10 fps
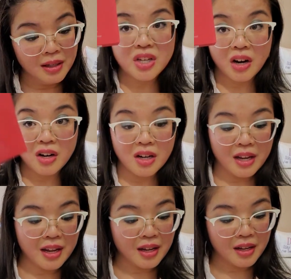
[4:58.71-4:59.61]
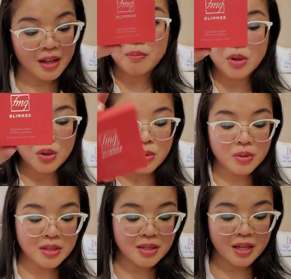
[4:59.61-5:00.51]
Darling,
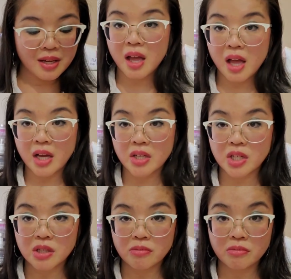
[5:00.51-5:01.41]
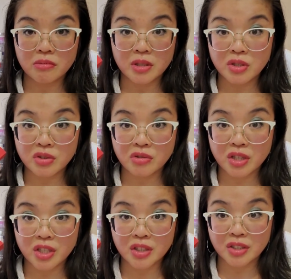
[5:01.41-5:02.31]
Muse, and
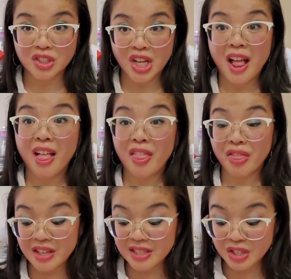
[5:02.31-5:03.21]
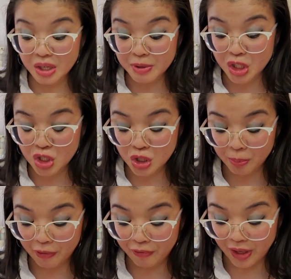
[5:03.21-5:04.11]
Mistress. This is going to be
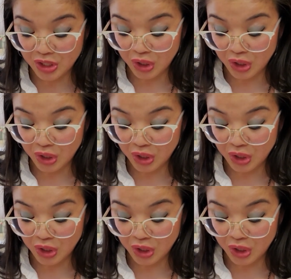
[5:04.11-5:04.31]
super fun